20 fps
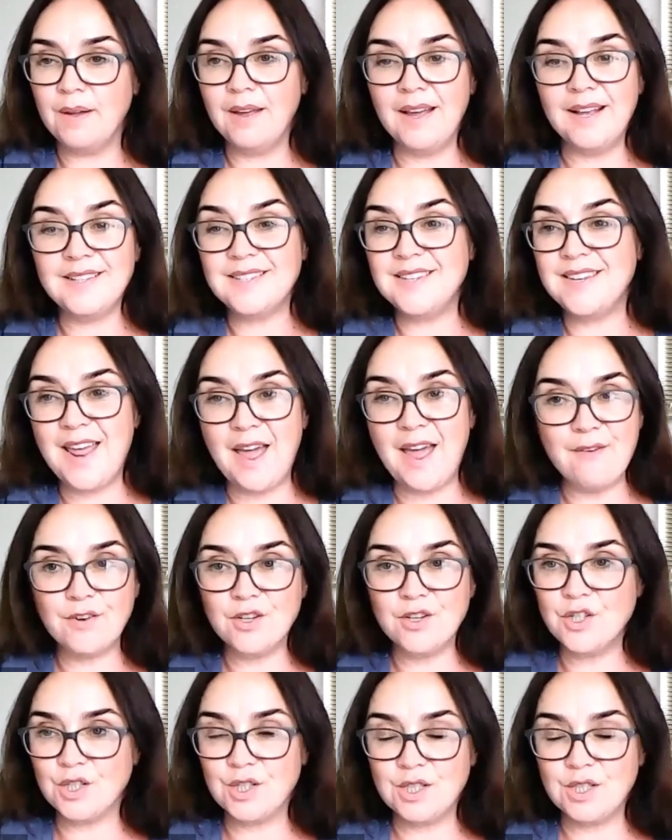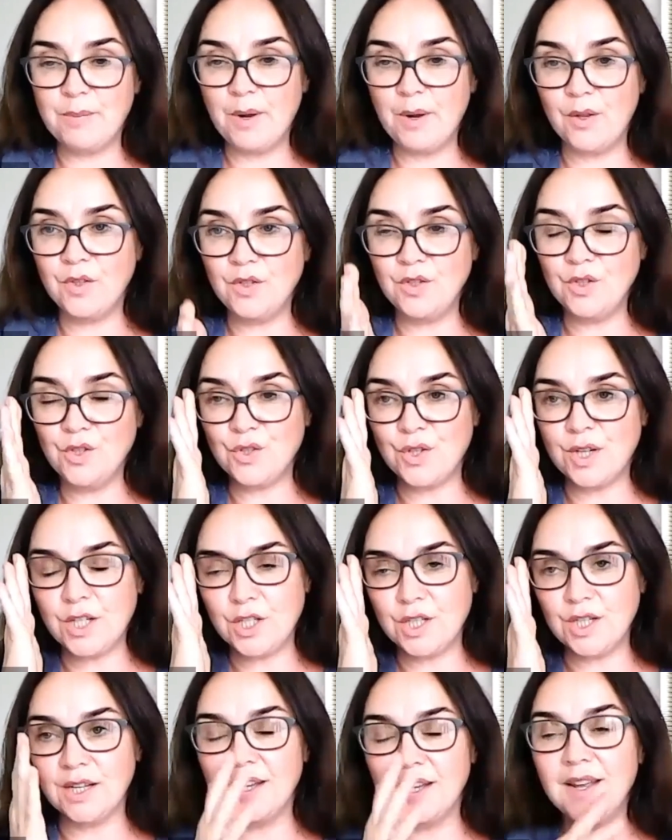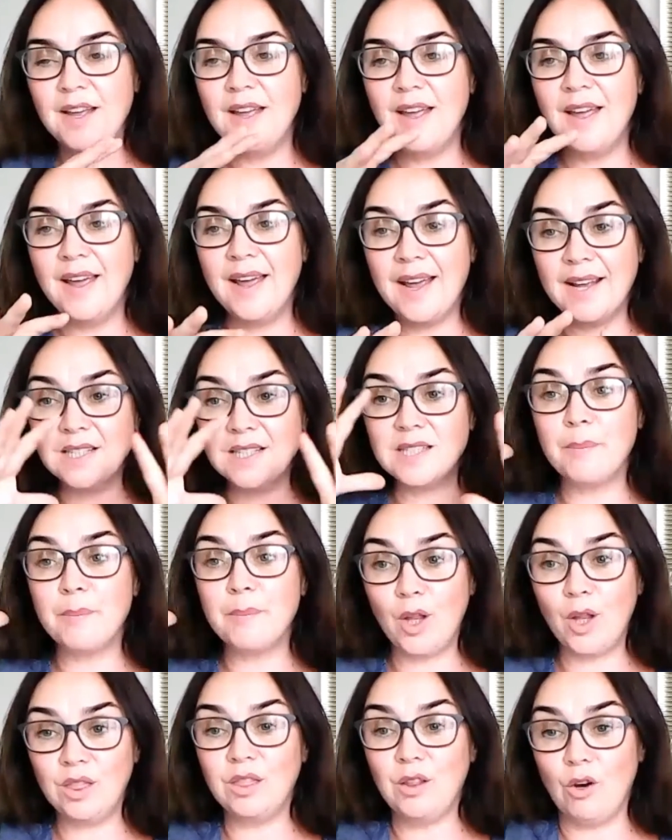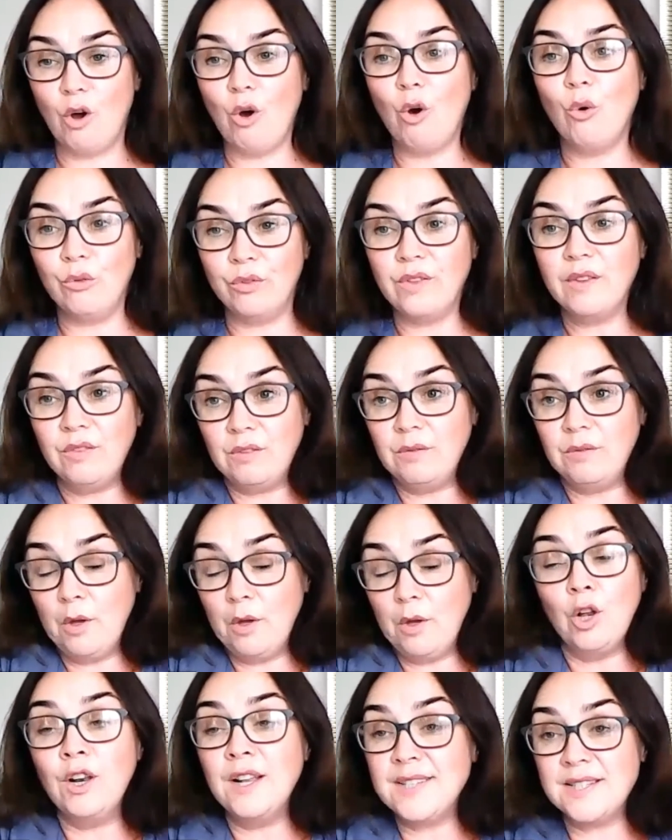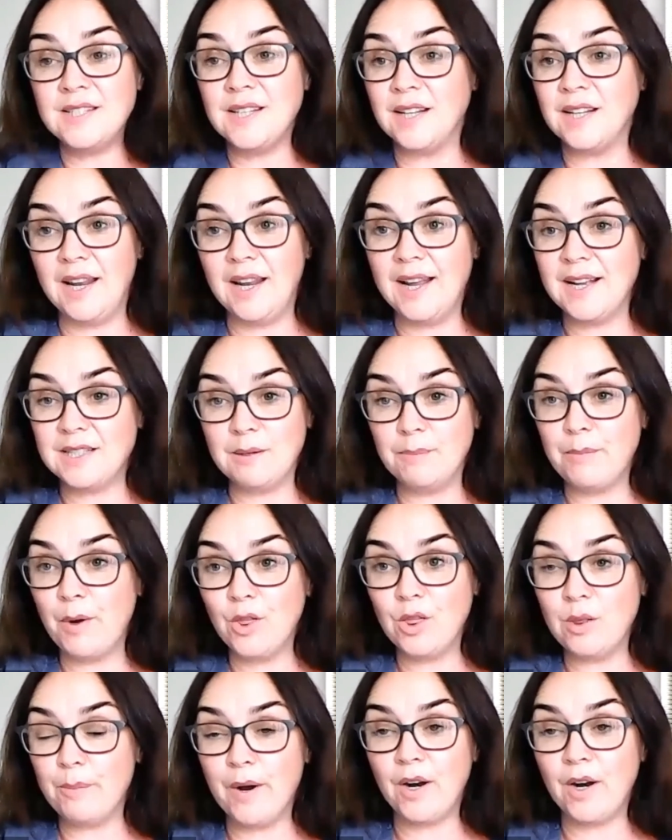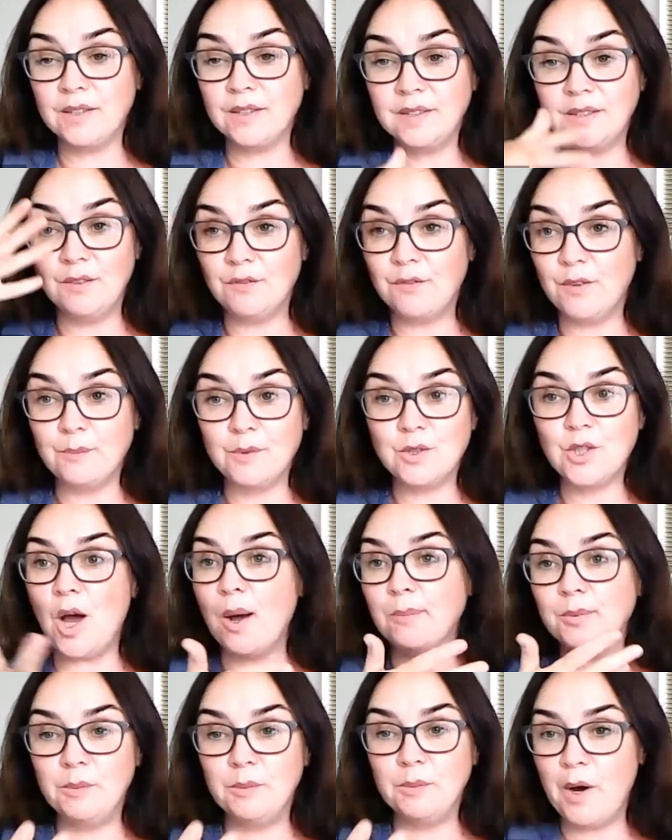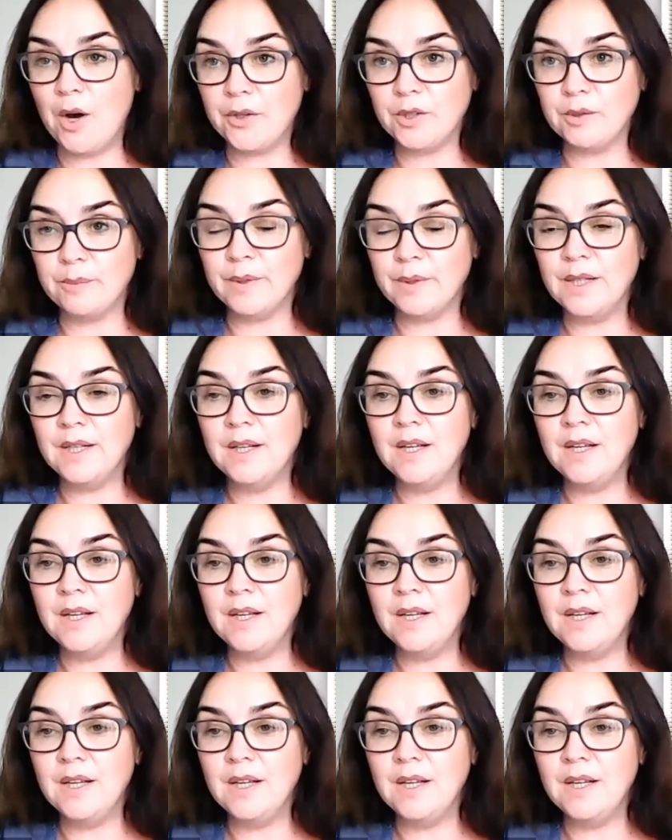It's never just about the nutrition. It's about holistically, it's about the person from top to bottom.